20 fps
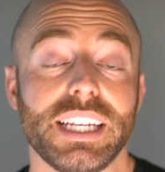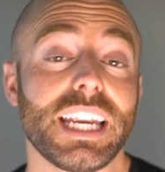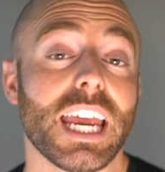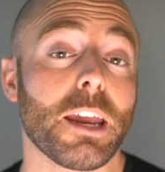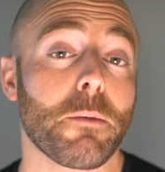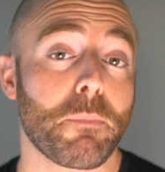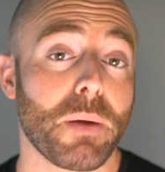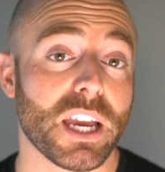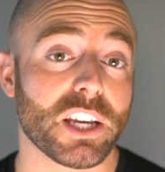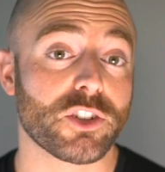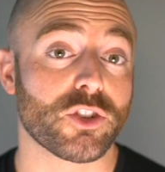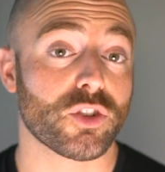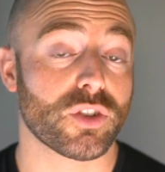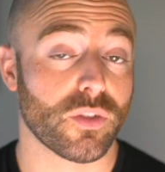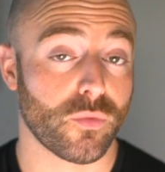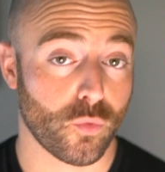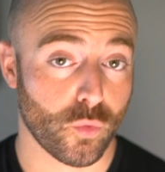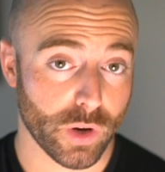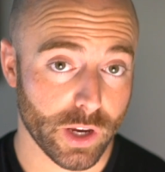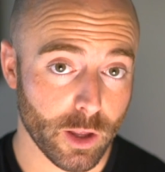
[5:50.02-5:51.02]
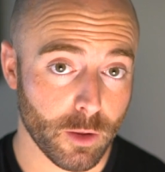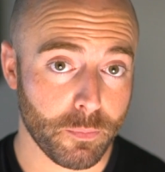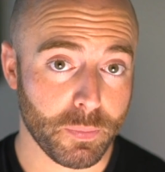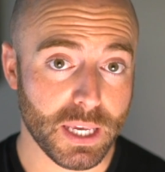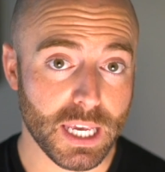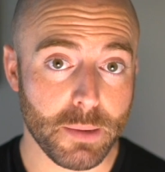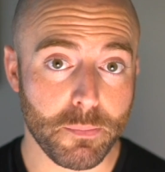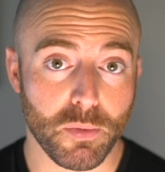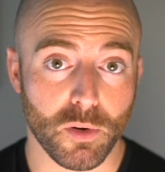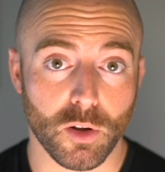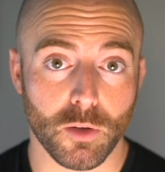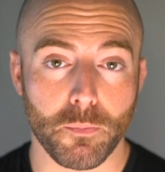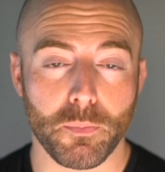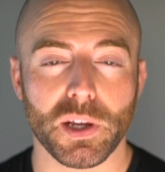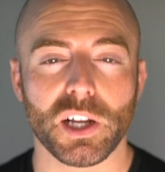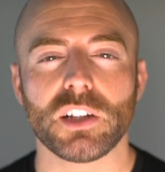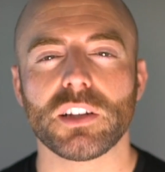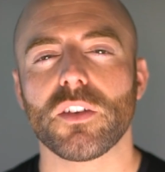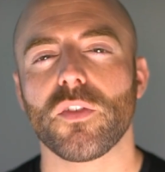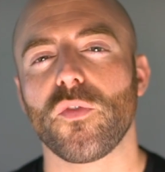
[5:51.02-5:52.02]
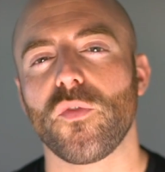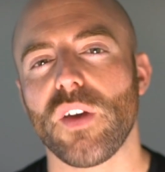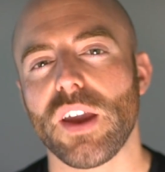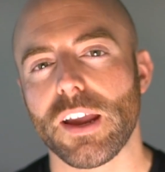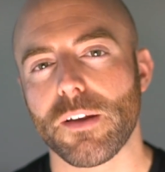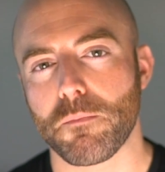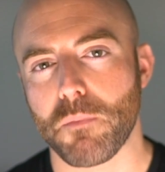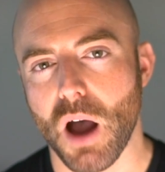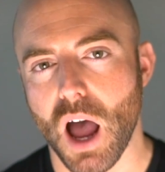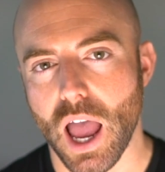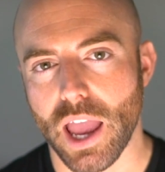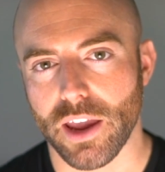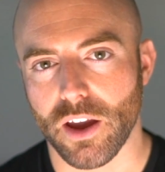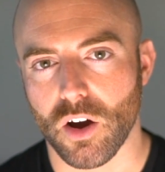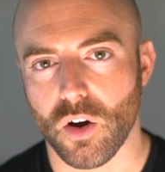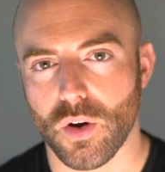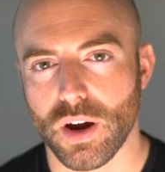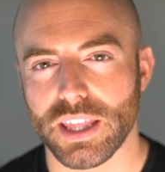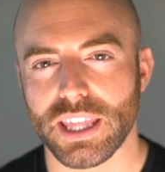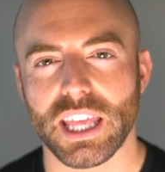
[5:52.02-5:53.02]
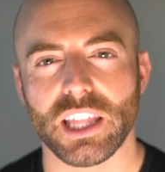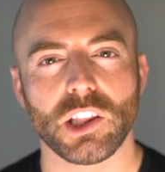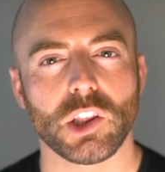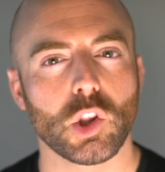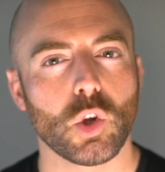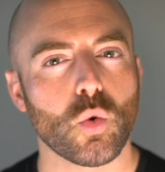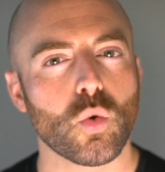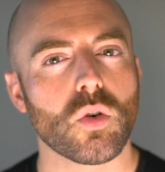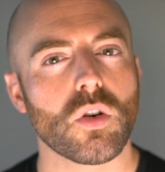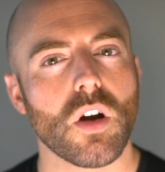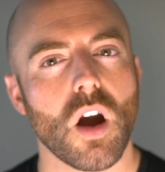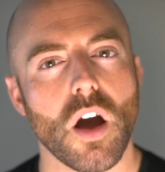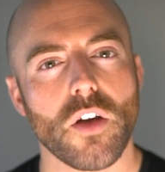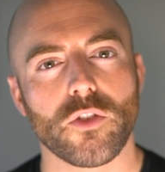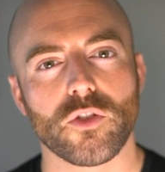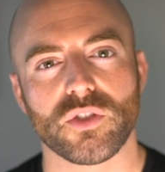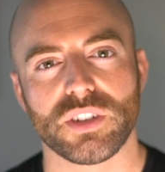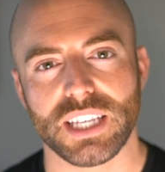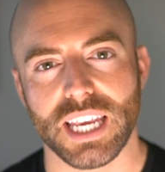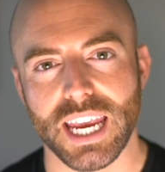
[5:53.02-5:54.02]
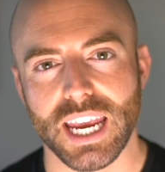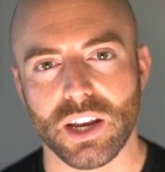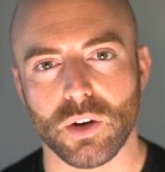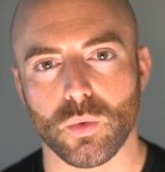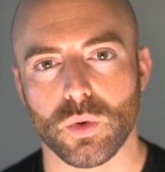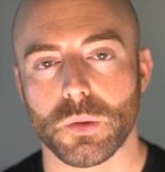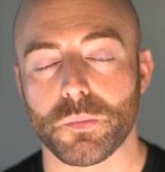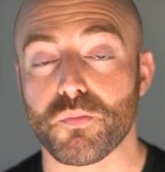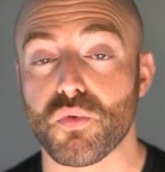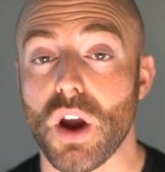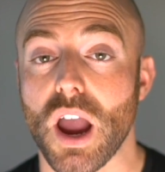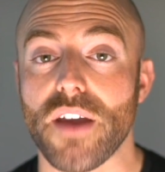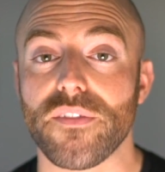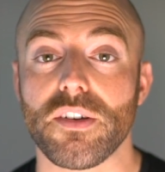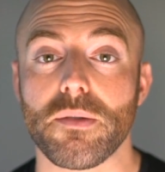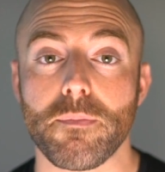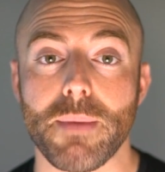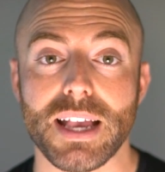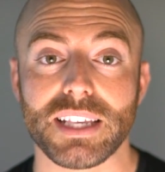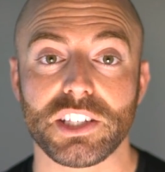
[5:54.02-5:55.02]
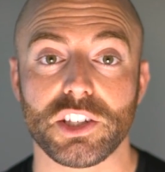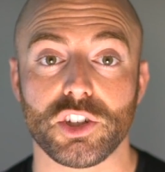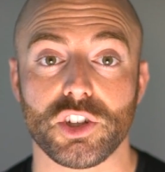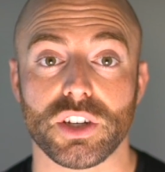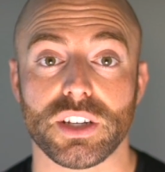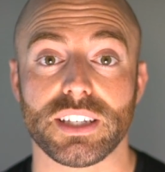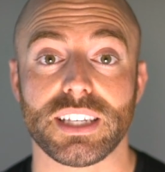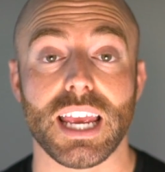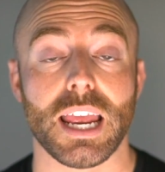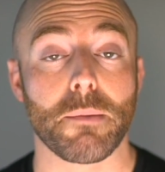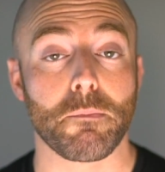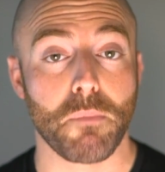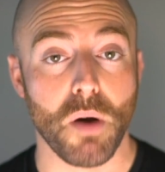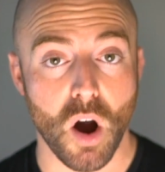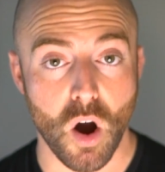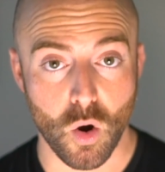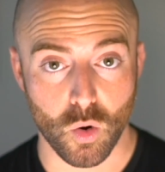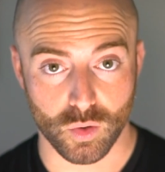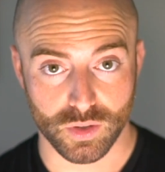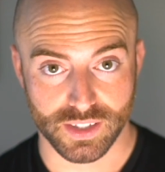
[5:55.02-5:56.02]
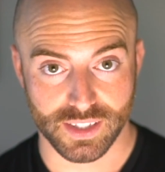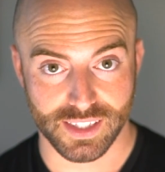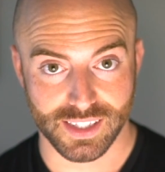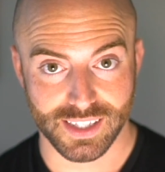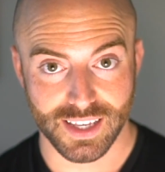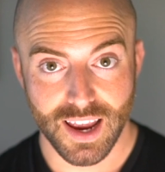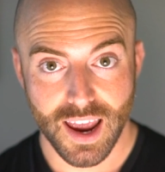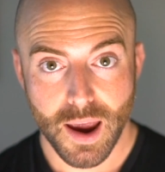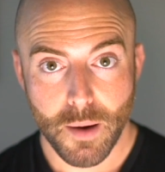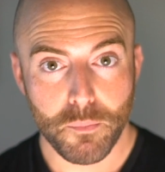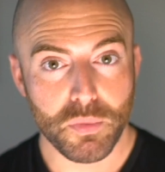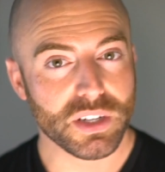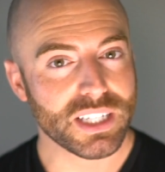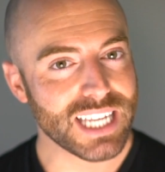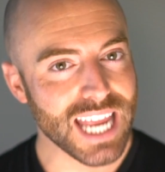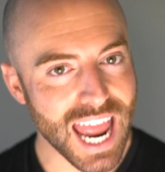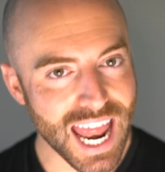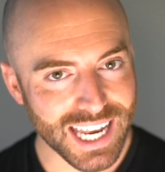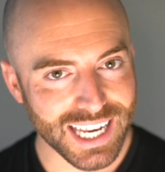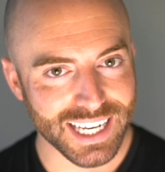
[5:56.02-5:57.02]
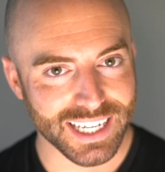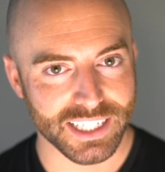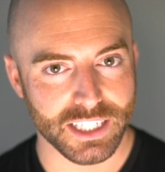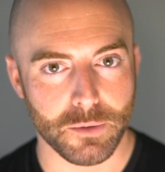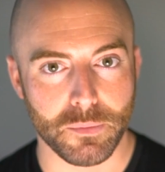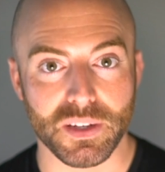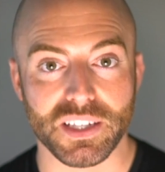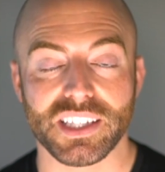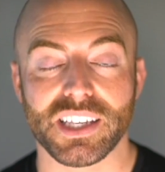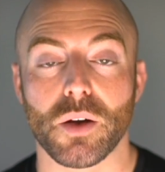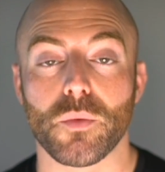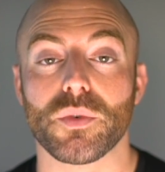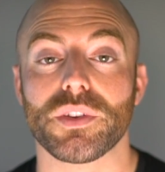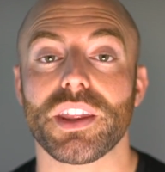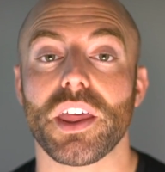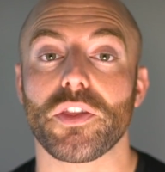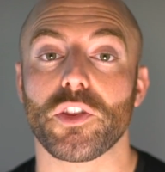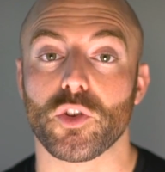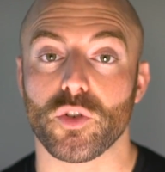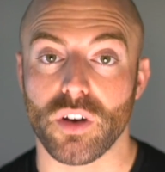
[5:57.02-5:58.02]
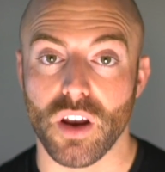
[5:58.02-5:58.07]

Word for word: take pictures of real people, build a fake bio, and then lure others in with private messages and posts, pretending to be someone that they're